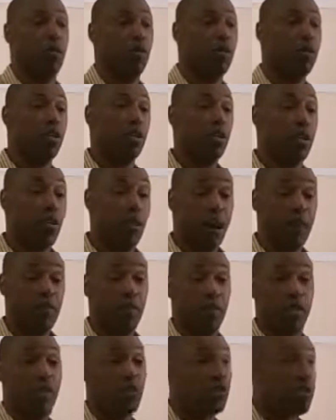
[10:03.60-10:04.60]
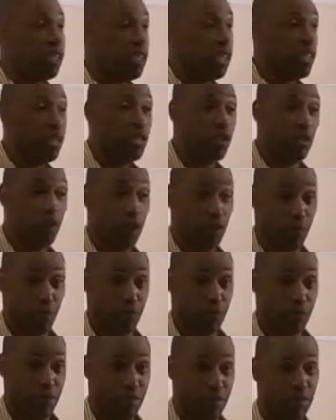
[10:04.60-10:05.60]
You can go after traditional
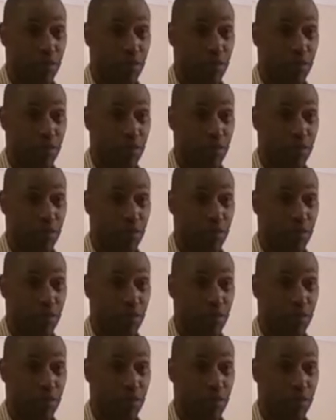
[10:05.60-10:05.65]
loans